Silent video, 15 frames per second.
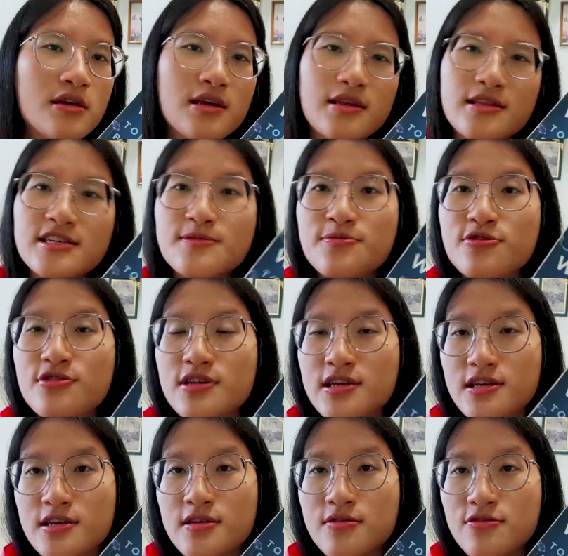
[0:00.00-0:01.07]
In this book,
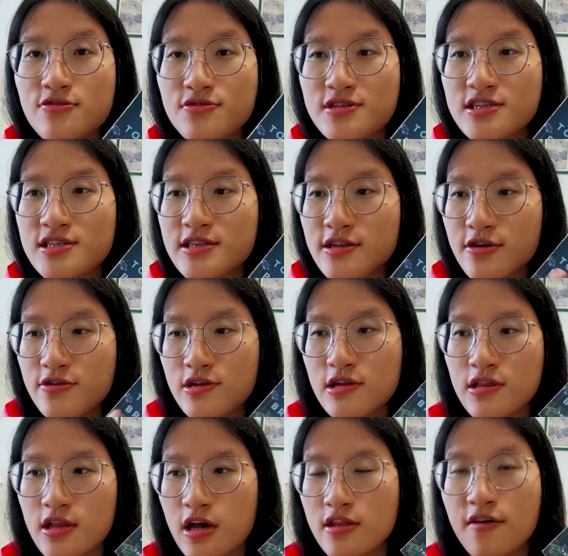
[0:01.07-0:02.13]
he you just learn a
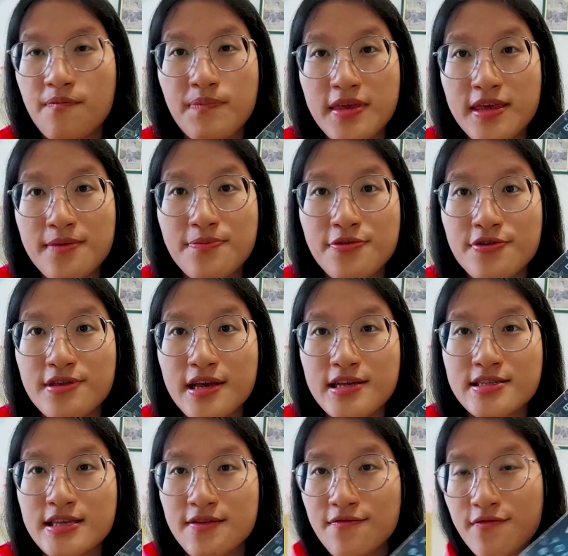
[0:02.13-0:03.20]
lot of people that
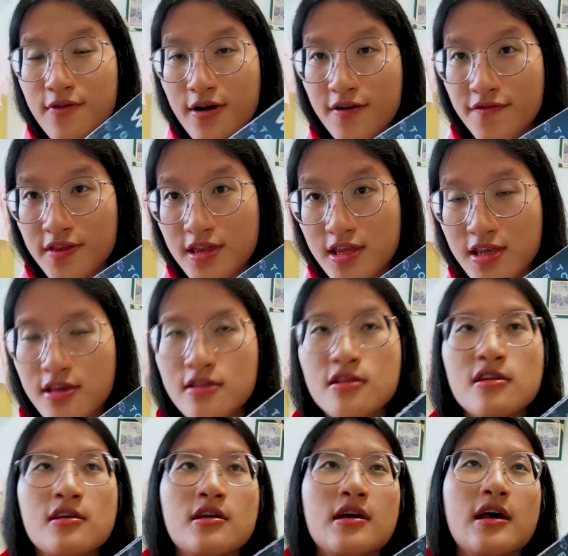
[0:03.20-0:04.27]
is involved in it,
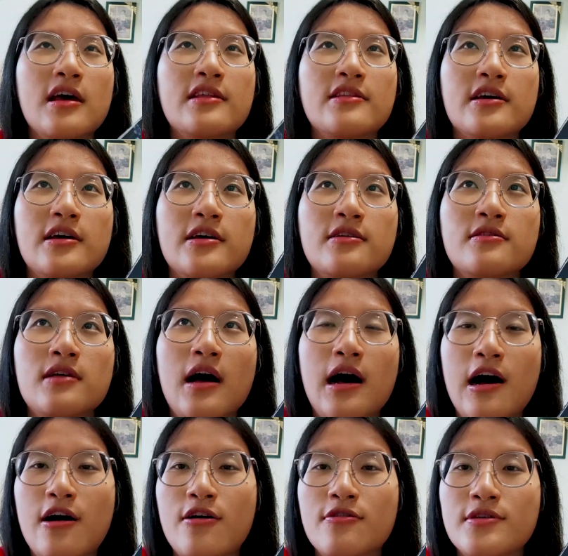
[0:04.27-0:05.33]
and then
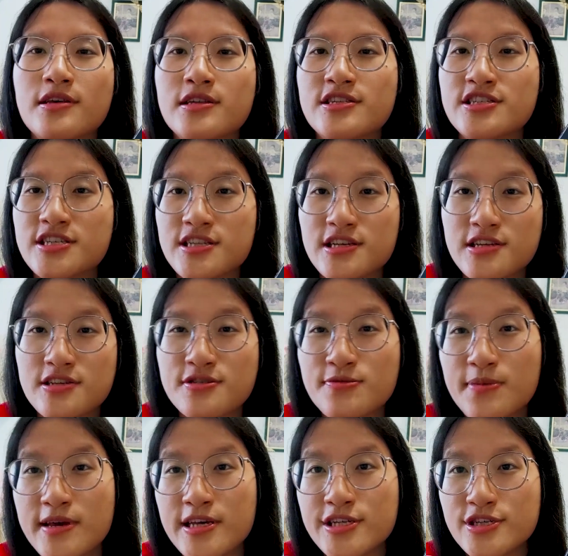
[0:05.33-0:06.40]
how he cheated his
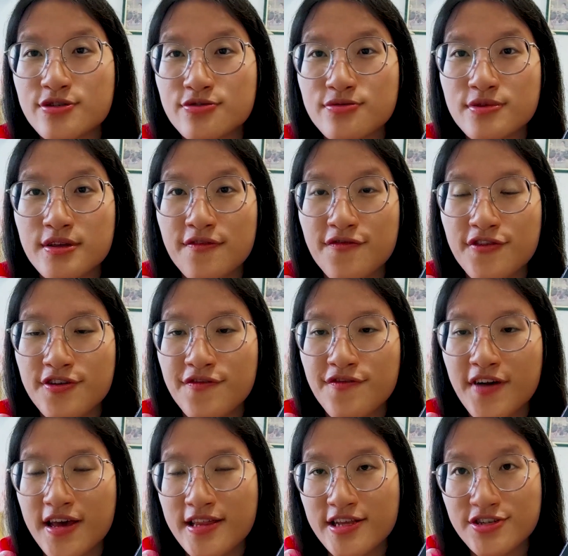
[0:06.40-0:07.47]
way through different
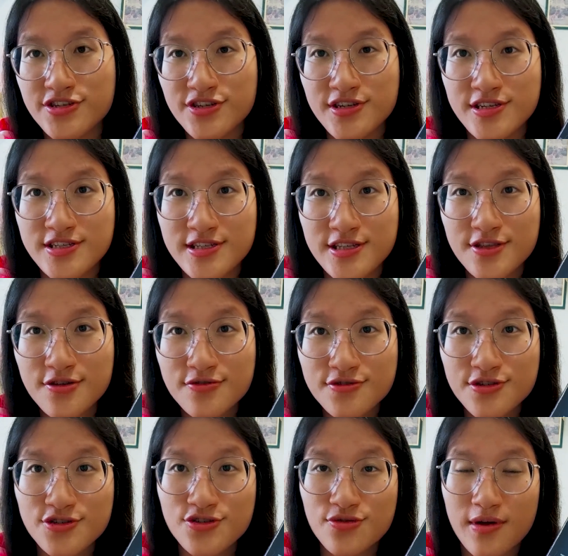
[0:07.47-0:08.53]
financial
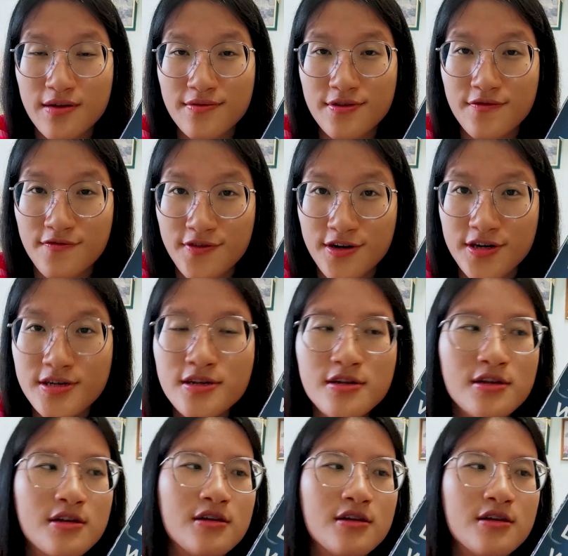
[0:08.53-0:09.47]
institutions throughout the world.